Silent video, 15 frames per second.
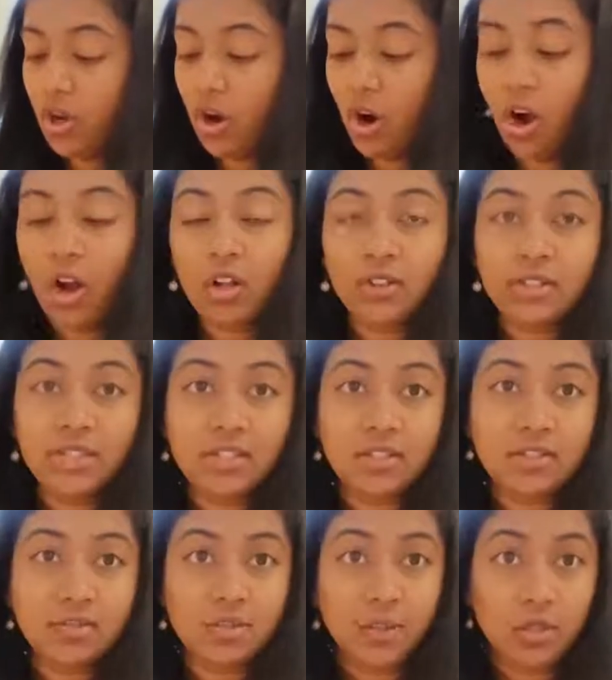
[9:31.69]
All
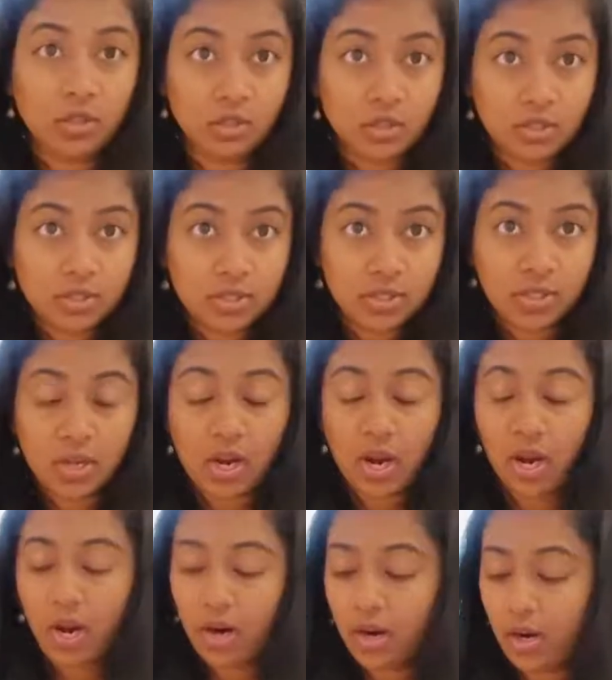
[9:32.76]
these milks
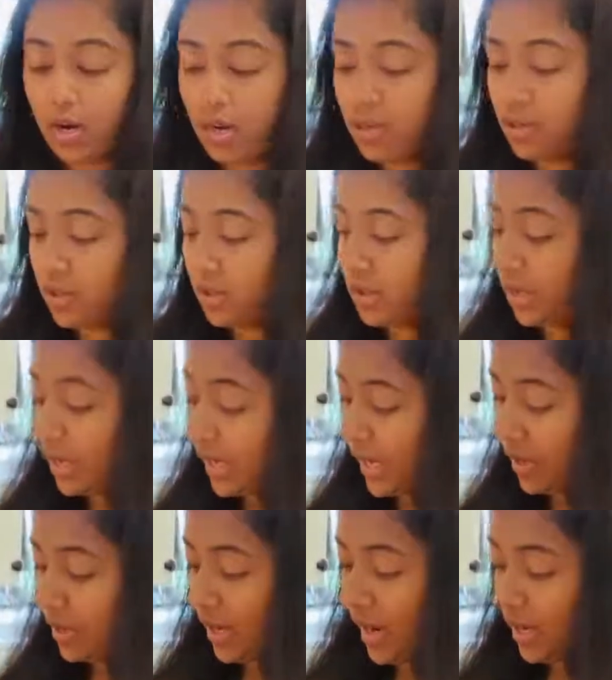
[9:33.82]
are,
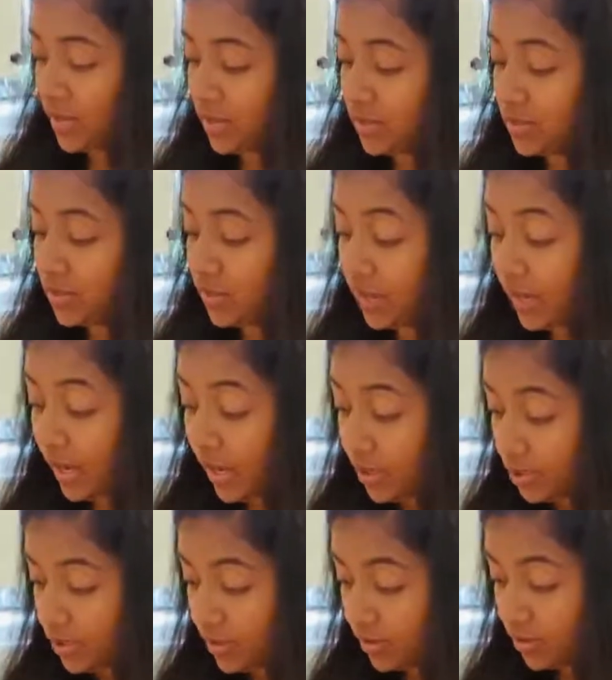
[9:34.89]
again, act as a
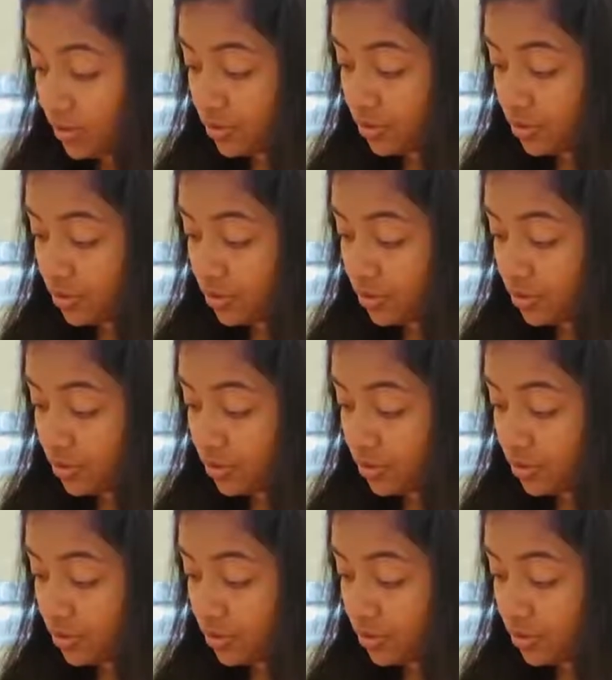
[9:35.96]
carrier to